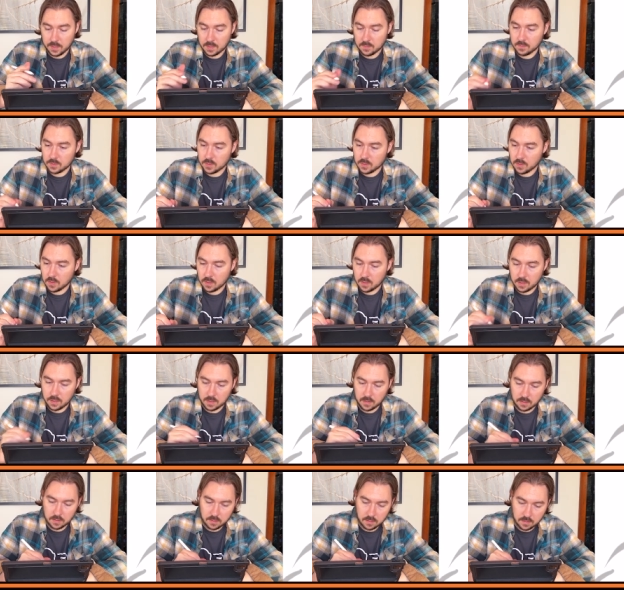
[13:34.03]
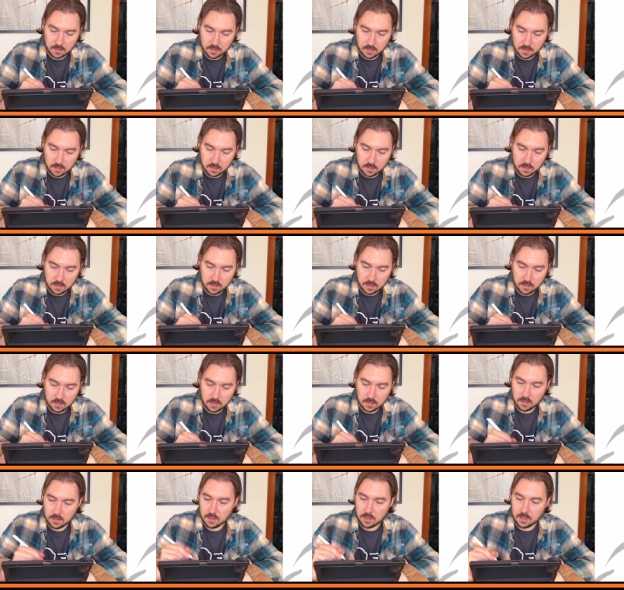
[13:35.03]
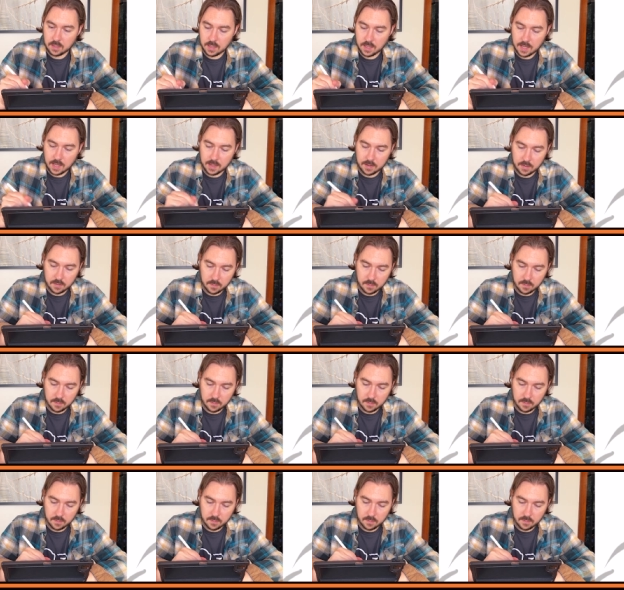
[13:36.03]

of the drawing. God,